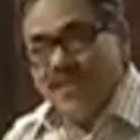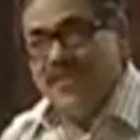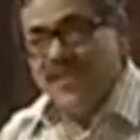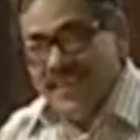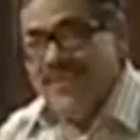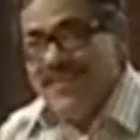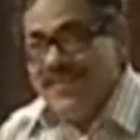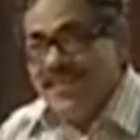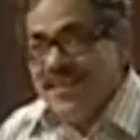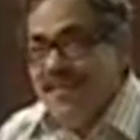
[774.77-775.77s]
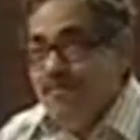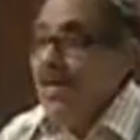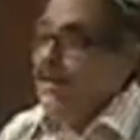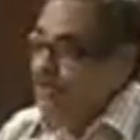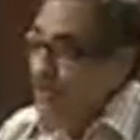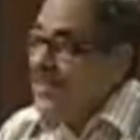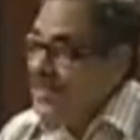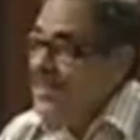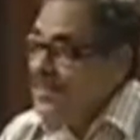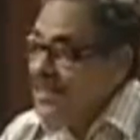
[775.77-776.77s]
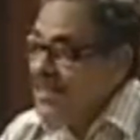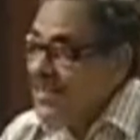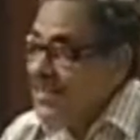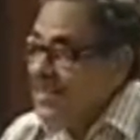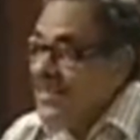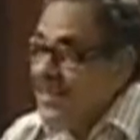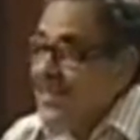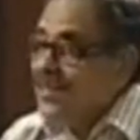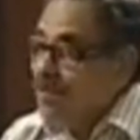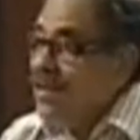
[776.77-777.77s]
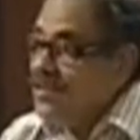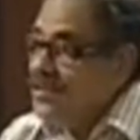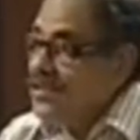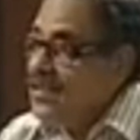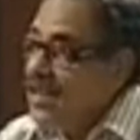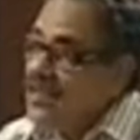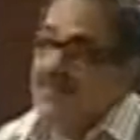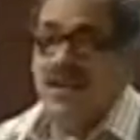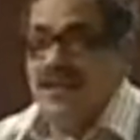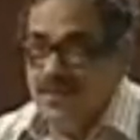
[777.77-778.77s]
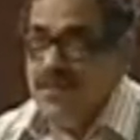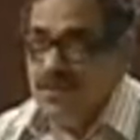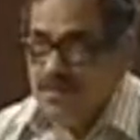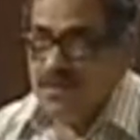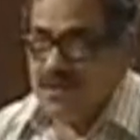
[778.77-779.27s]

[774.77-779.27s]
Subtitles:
adversaries, by defecting the Great Coalition and siding with the